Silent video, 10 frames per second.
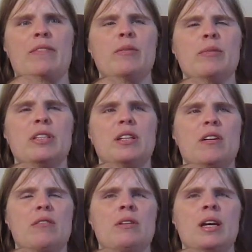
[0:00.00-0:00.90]
months
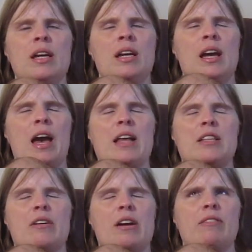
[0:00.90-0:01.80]
ago, and
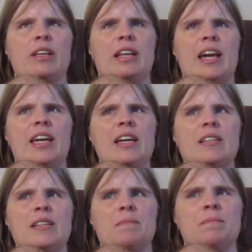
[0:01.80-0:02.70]
so I really like
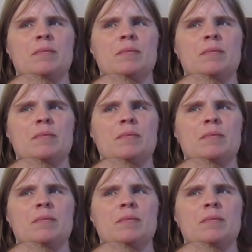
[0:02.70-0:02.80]
it.